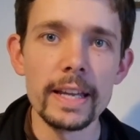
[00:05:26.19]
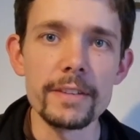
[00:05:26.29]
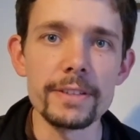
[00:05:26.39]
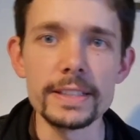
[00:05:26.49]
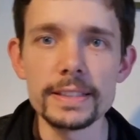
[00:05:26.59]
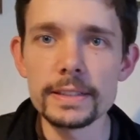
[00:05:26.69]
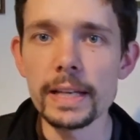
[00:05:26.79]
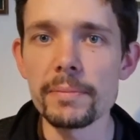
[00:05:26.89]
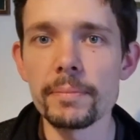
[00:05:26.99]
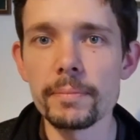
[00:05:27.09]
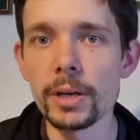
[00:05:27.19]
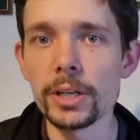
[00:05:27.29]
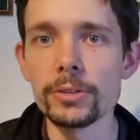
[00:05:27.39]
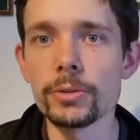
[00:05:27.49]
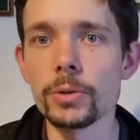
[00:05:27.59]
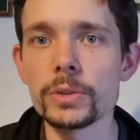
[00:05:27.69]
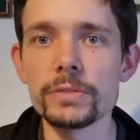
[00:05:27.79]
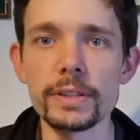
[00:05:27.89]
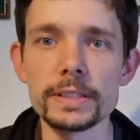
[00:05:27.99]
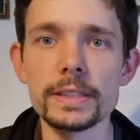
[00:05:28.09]
If I did get my own horse,
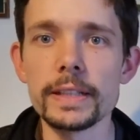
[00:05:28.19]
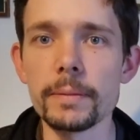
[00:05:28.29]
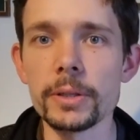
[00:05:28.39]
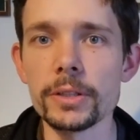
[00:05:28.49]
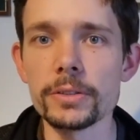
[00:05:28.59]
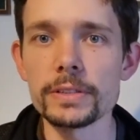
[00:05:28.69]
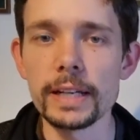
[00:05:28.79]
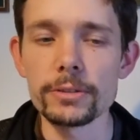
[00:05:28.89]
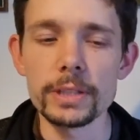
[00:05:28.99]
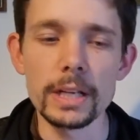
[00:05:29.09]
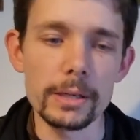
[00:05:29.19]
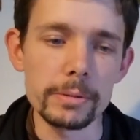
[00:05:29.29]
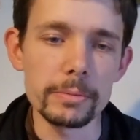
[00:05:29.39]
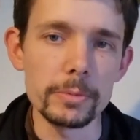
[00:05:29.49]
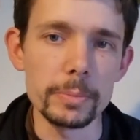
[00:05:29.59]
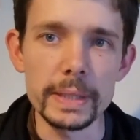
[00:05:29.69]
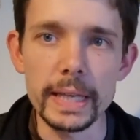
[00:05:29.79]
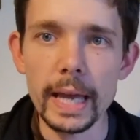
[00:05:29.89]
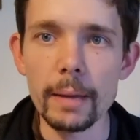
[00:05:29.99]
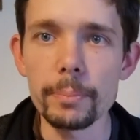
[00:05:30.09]
if I did get my own saddle that I would be
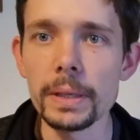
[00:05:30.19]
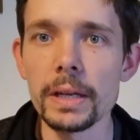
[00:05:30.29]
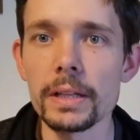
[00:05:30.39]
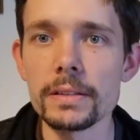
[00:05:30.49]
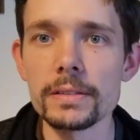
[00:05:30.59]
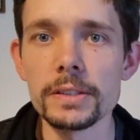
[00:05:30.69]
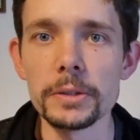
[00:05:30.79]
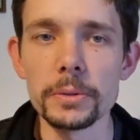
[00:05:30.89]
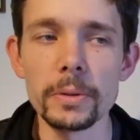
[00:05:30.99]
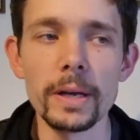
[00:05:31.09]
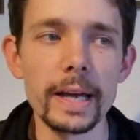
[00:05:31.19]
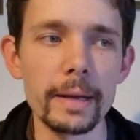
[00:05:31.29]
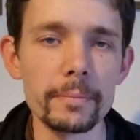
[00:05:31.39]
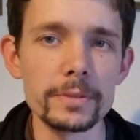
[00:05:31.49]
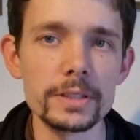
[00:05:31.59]
happier to